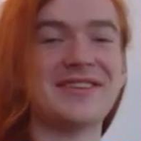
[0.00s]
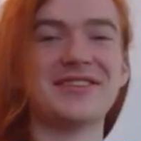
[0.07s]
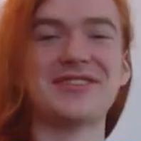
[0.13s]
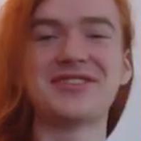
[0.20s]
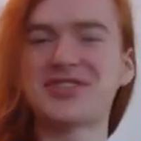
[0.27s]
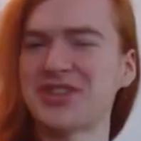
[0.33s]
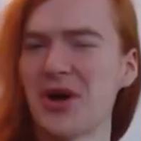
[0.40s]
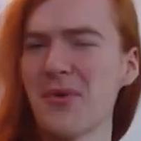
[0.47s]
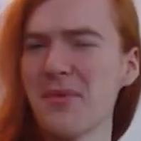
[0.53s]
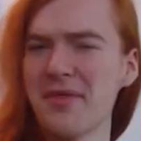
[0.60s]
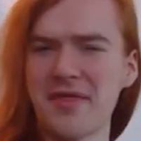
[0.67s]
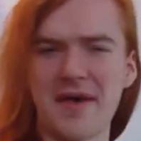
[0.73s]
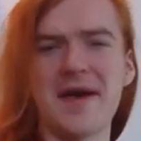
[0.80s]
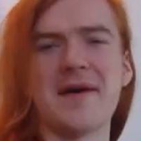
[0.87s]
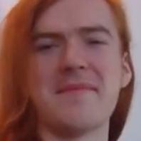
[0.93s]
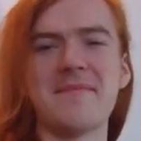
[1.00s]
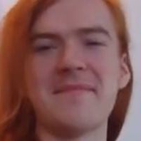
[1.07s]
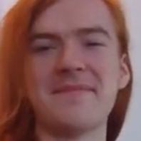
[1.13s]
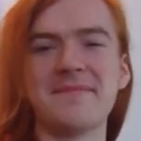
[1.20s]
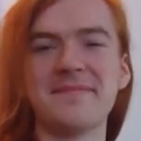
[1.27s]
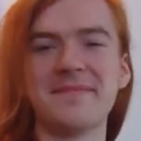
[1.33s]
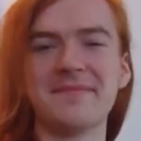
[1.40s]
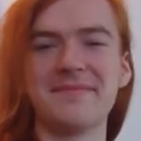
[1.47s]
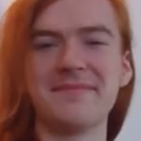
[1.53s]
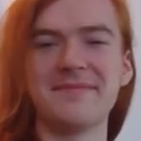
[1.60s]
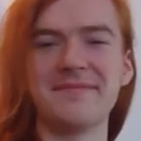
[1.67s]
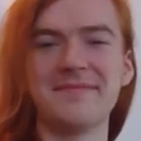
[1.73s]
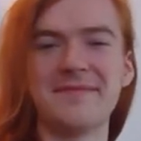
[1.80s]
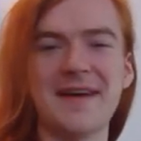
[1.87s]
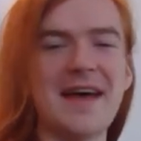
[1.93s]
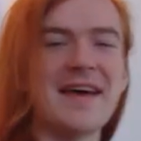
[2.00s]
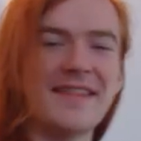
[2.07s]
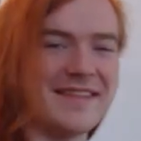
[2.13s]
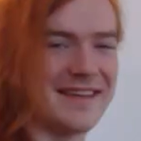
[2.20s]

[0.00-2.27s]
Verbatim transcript: show them, and